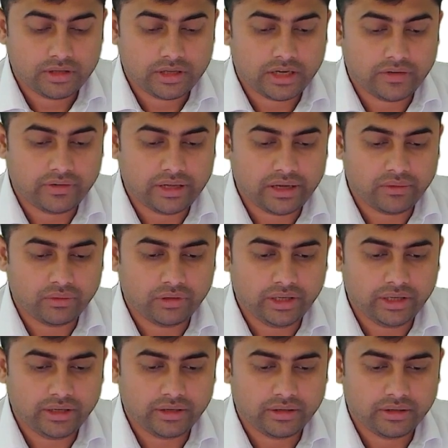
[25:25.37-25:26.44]
I will have
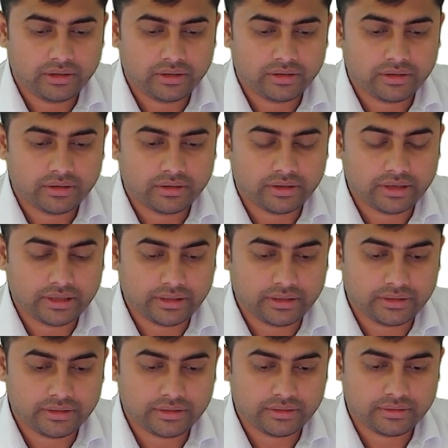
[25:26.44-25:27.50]
only
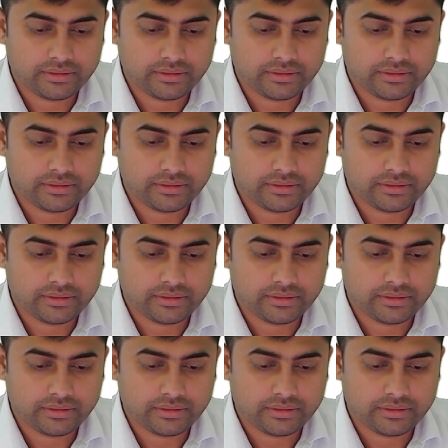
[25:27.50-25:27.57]
getters.